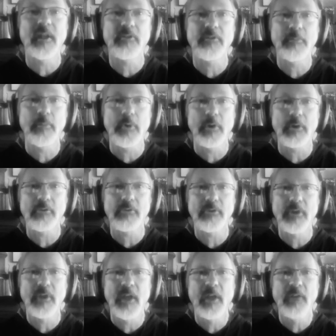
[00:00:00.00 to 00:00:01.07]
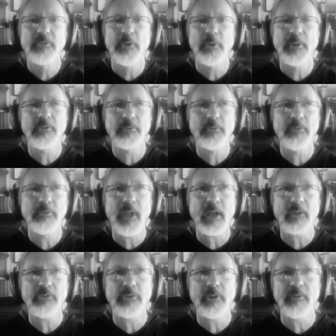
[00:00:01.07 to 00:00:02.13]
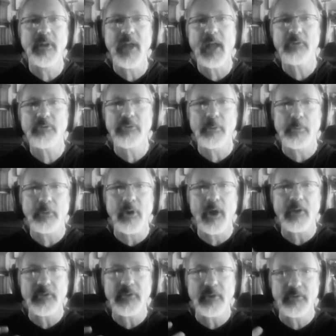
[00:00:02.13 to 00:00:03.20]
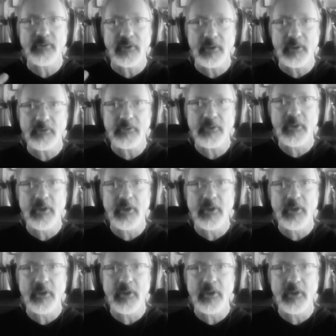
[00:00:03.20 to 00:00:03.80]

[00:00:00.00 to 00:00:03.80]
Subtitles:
has emerged. So this reflection of natural processes